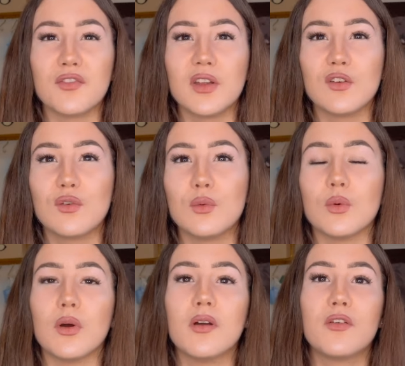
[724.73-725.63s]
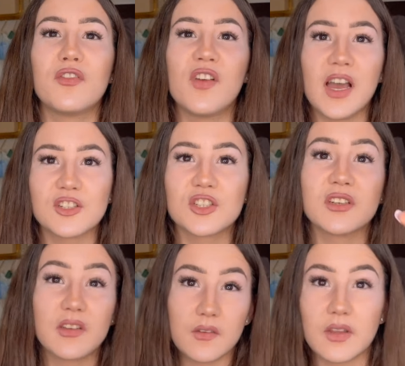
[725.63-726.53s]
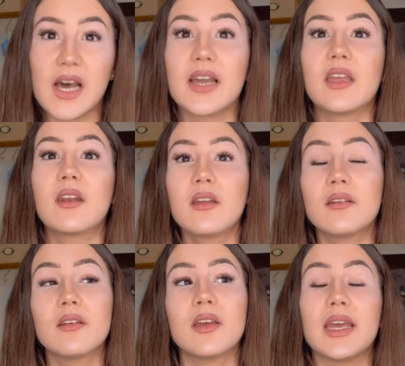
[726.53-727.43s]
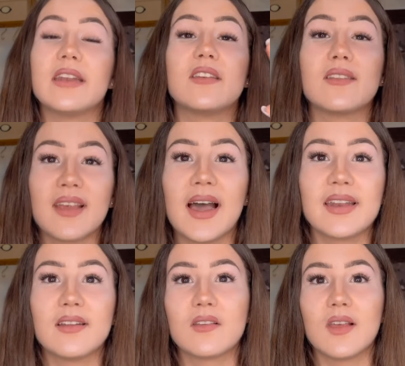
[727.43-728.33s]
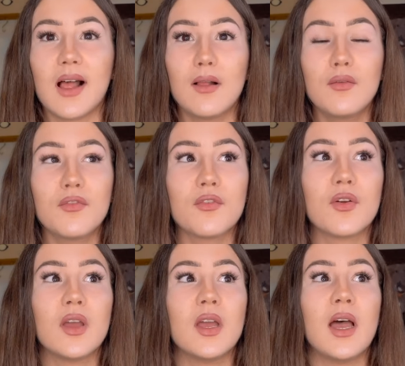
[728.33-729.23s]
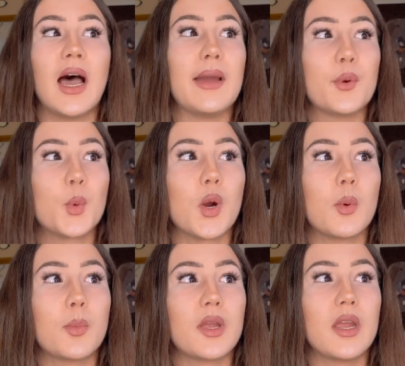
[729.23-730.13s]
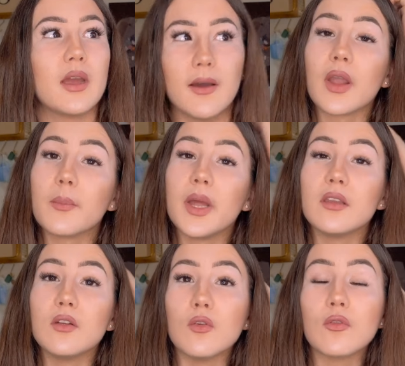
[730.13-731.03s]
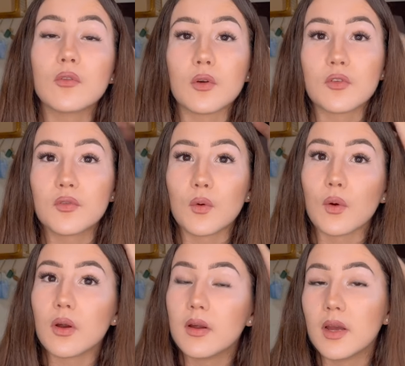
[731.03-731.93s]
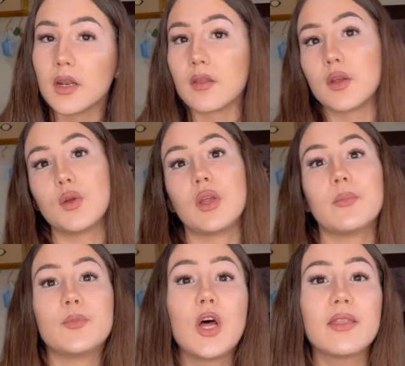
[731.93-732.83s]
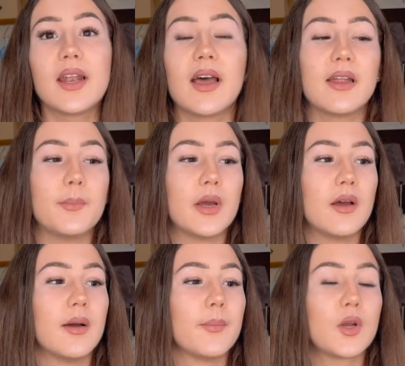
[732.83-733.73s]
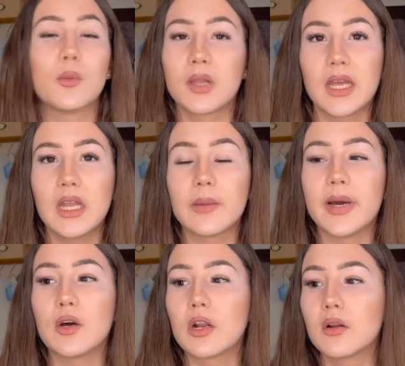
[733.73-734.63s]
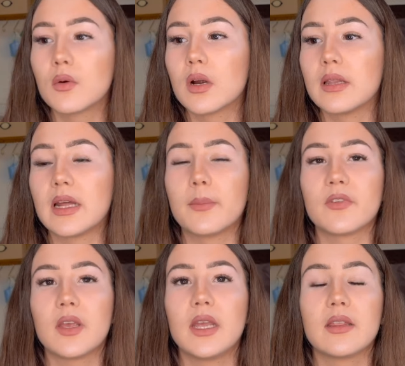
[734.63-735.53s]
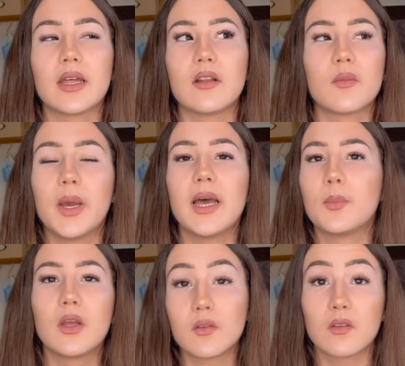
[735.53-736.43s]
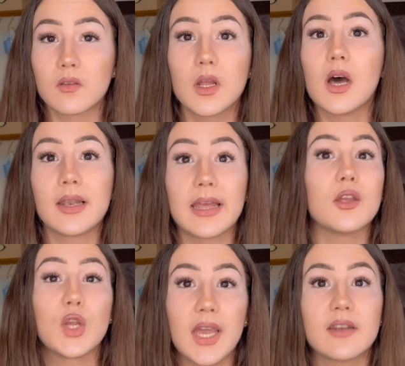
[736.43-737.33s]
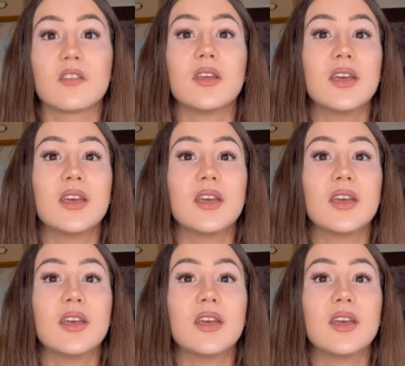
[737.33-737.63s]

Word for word: into fashion design, and design itself, I would probably recommend you to search for another uni. Not that I'm complaining about it or that I'm saying that it's bad, because it's not. Like, you get